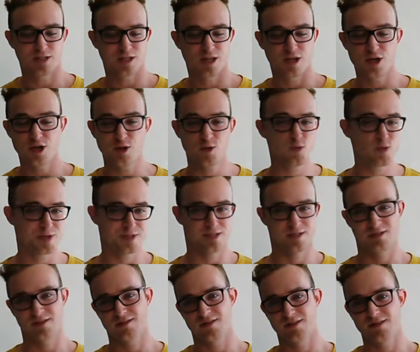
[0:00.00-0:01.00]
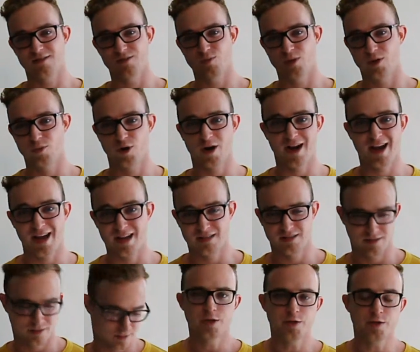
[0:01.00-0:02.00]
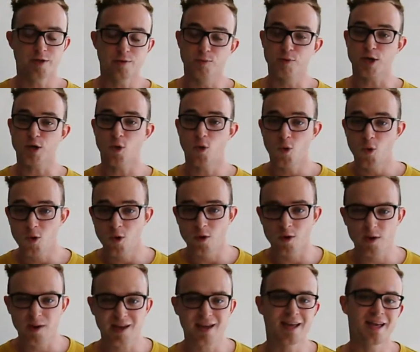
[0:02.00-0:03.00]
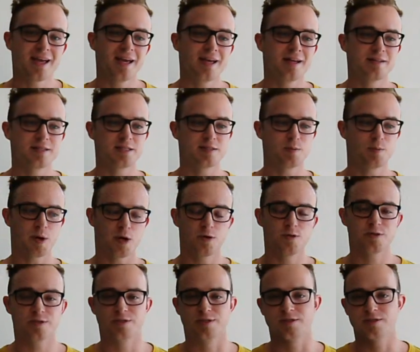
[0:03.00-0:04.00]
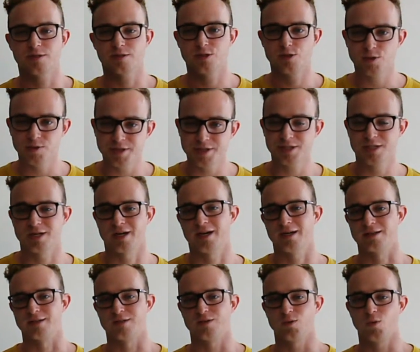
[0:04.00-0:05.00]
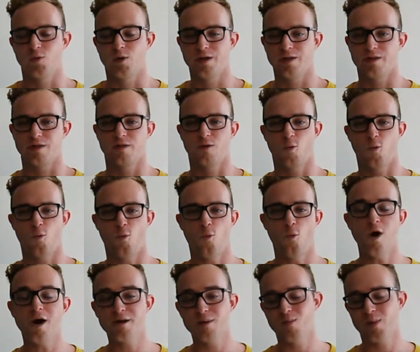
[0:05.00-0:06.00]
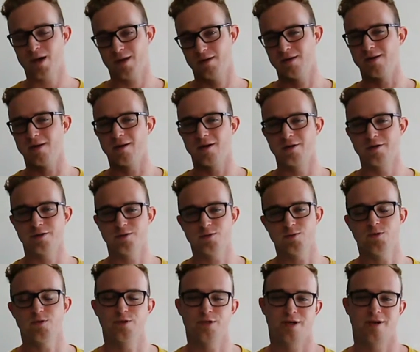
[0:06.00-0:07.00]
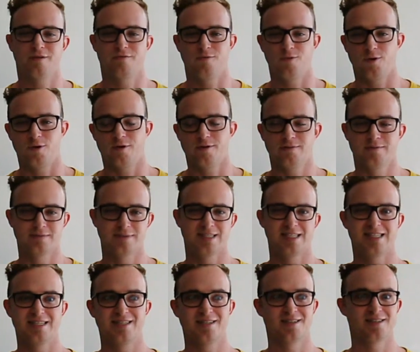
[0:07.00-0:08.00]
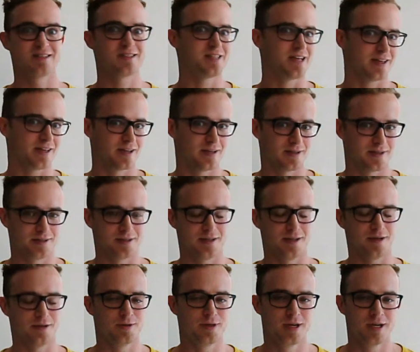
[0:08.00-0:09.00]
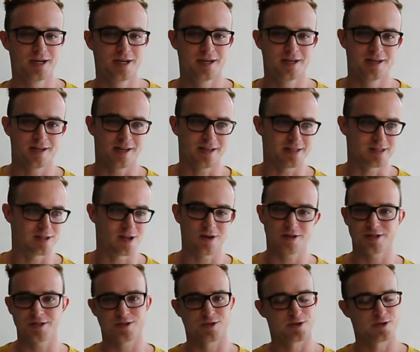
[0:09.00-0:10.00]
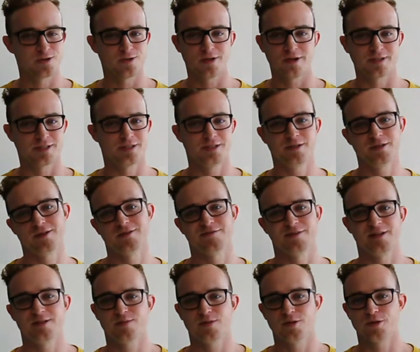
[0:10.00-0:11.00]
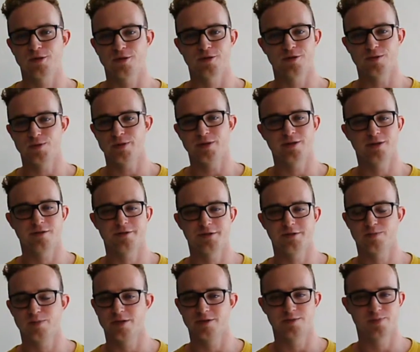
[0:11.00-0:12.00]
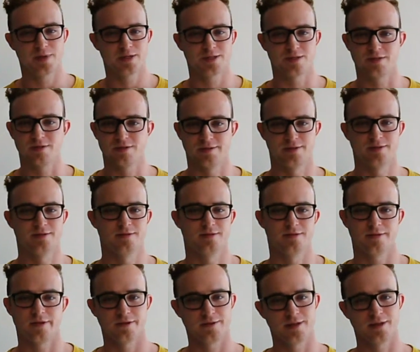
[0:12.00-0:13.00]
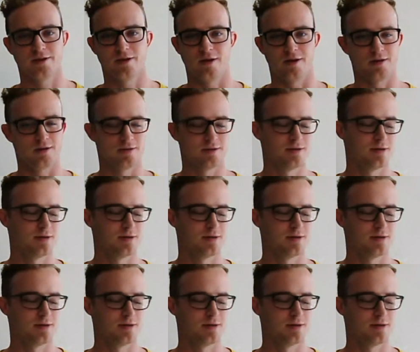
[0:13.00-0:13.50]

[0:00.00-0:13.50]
The newness, this is where we're at. You can record and post screenshots with one button on your DualShock 4. Sick, I know. As long as you're logged into your Facebook or your Twitter, you can just post pictures all day long.